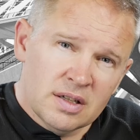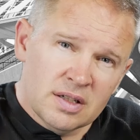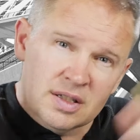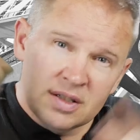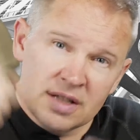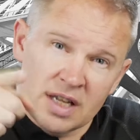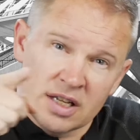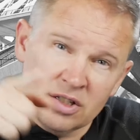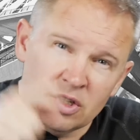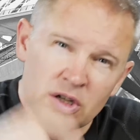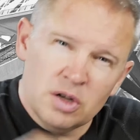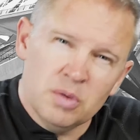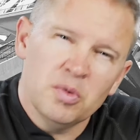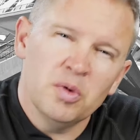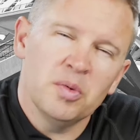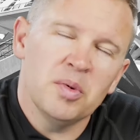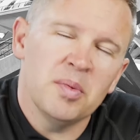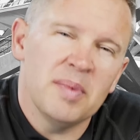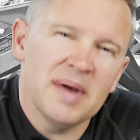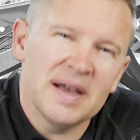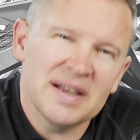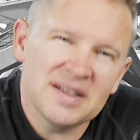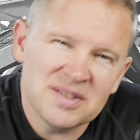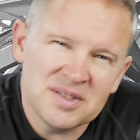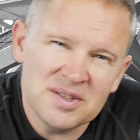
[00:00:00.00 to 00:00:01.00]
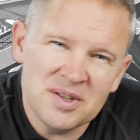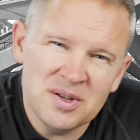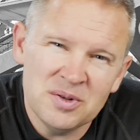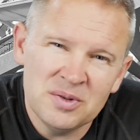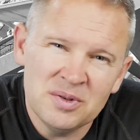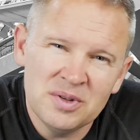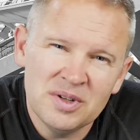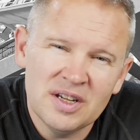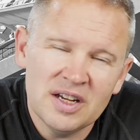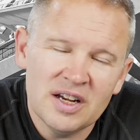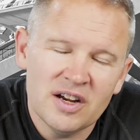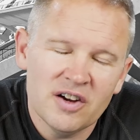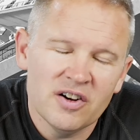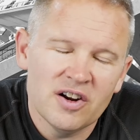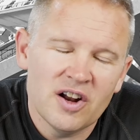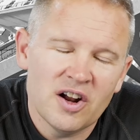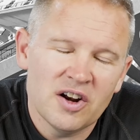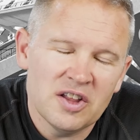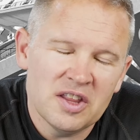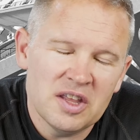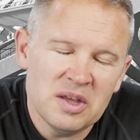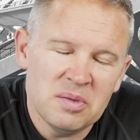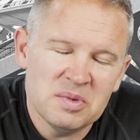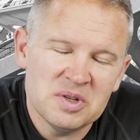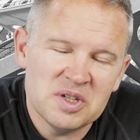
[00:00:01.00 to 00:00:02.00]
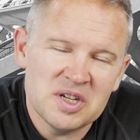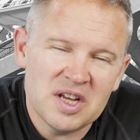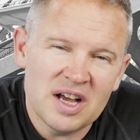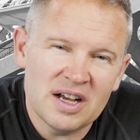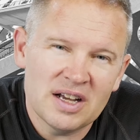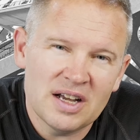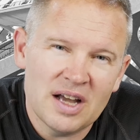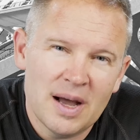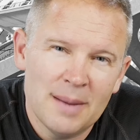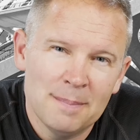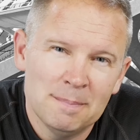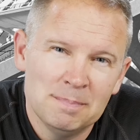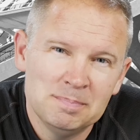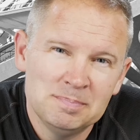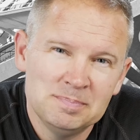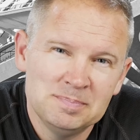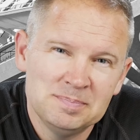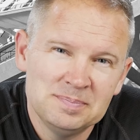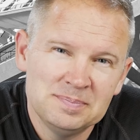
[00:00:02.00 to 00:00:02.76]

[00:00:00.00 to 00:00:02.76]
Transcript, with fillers: Stay tuned. We'll be back soon here at artoftheimage.com.